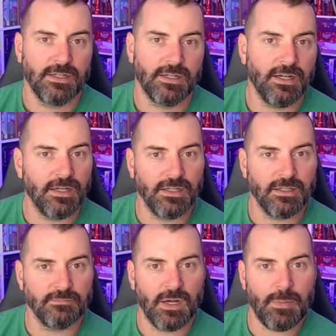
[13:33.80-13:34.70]

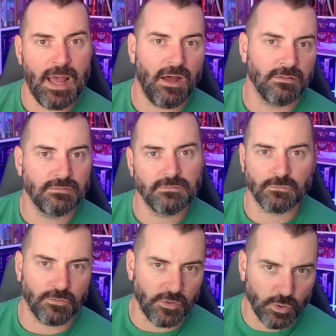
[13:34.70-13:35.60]
about
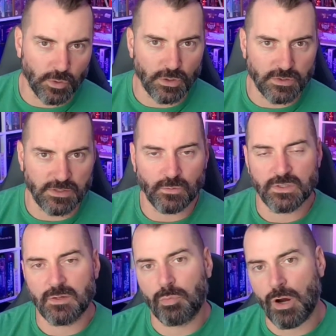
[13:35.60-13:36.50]
reviewers and what's
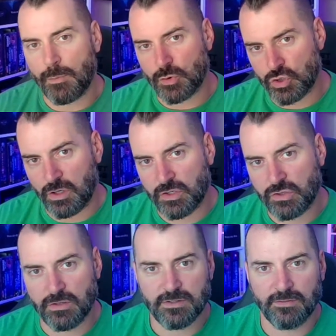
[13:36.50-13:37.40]
the proper structure
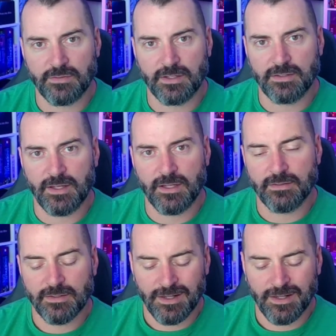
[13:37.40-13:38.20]
and stuff like that.